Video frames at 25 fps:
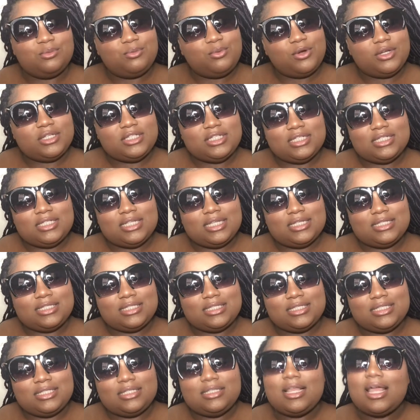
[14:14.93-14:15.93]

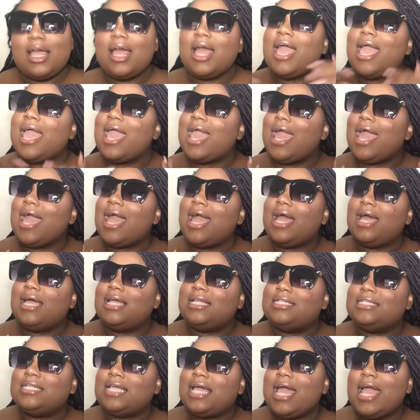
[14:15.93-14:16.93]
affiliated with them,
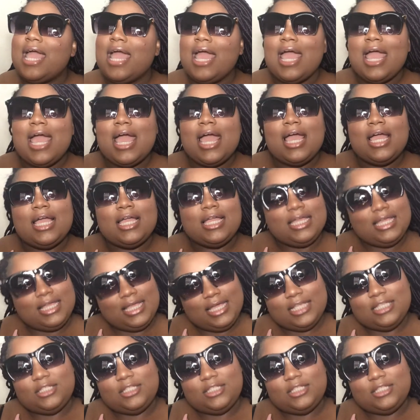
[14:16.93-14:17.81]
and I would